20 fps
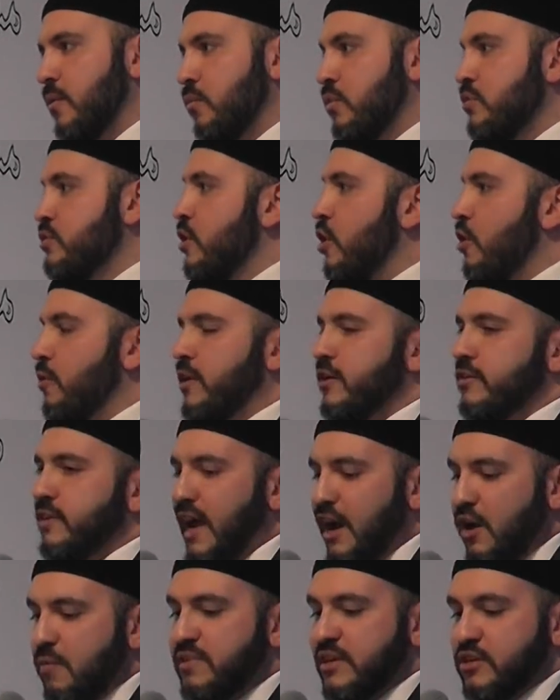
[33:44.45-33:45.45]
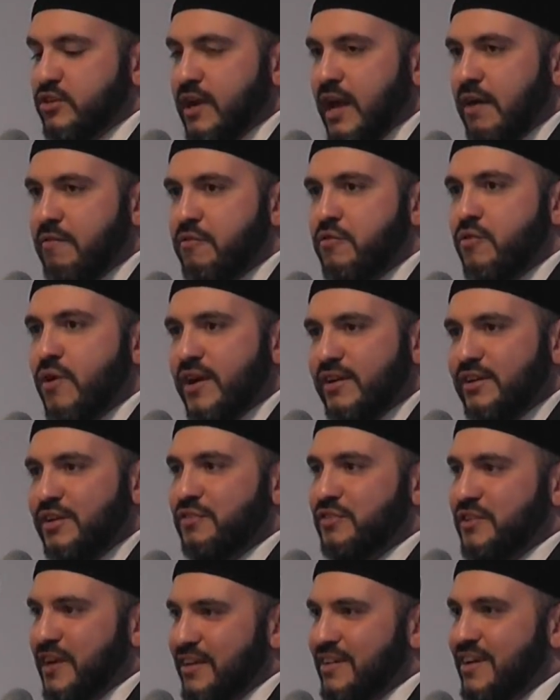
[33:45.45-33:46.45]
Well, no, because Arabs actually have a variety
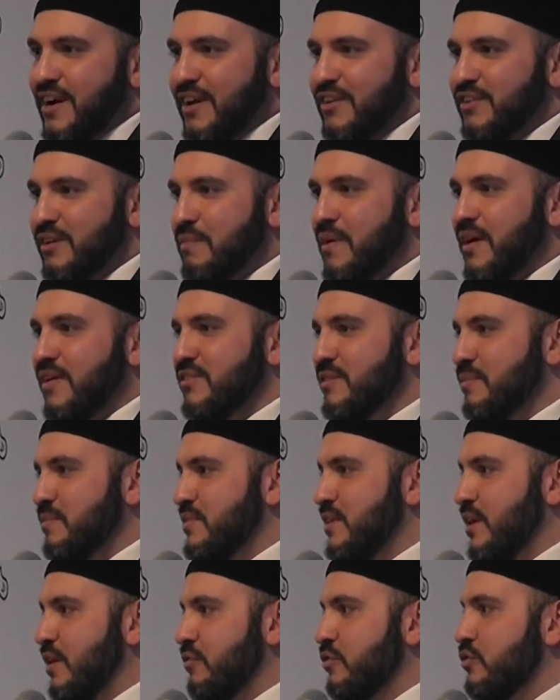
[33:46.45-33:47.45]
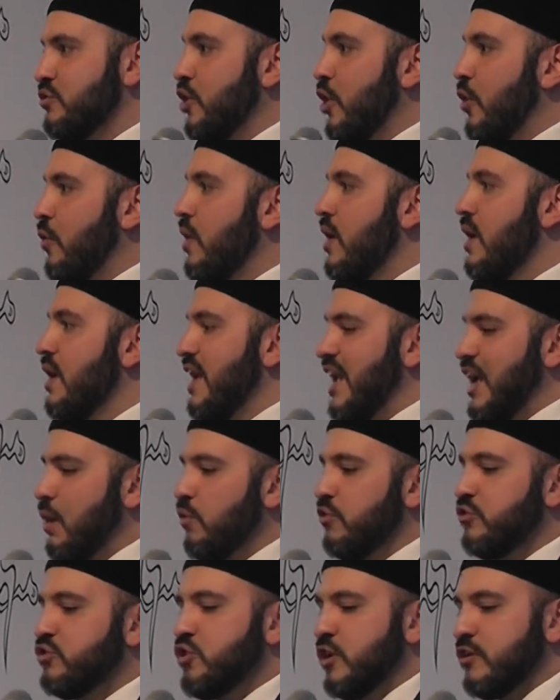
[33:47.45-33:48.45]
of skin colors amongst themselves. No,
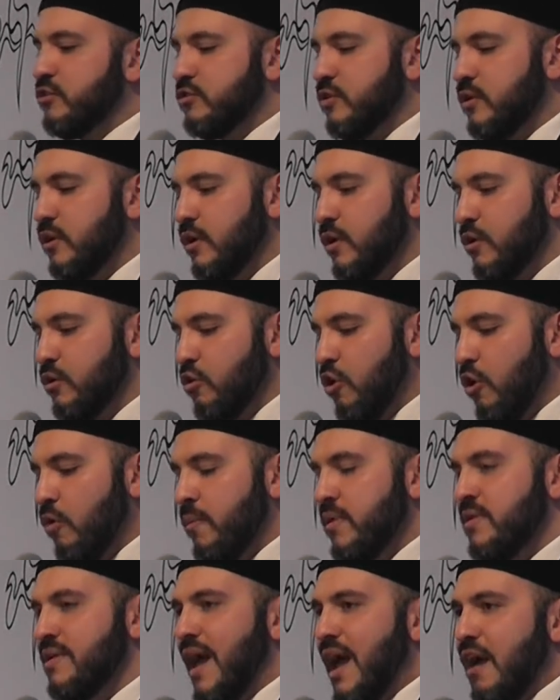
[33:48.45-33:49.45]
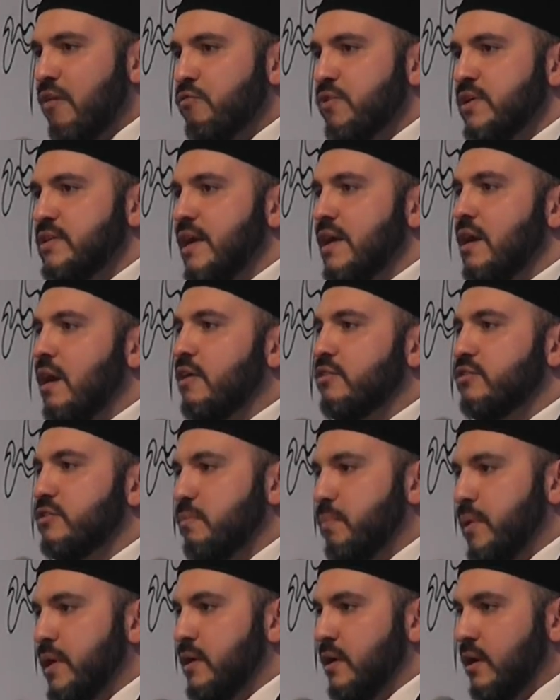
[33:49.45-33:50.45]
it was just common everyday
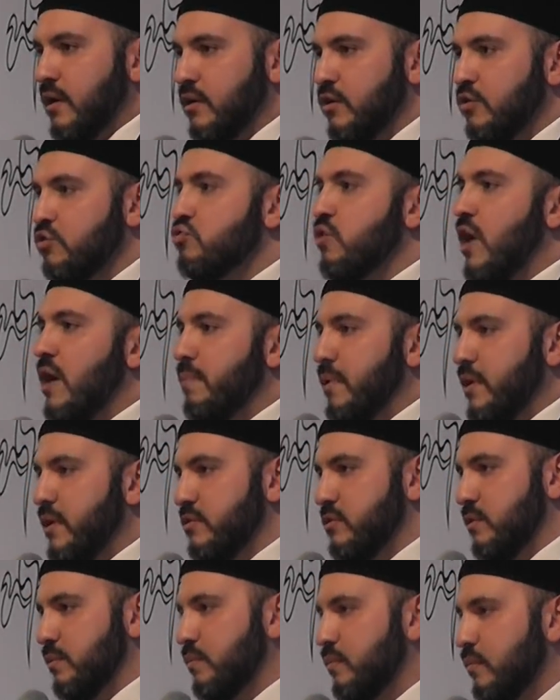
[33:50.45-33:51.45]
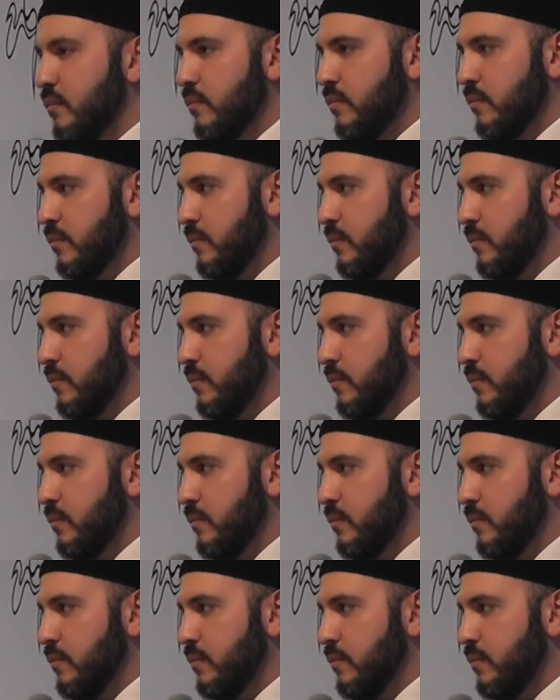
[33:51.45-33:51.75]
asabiyya, tribalism.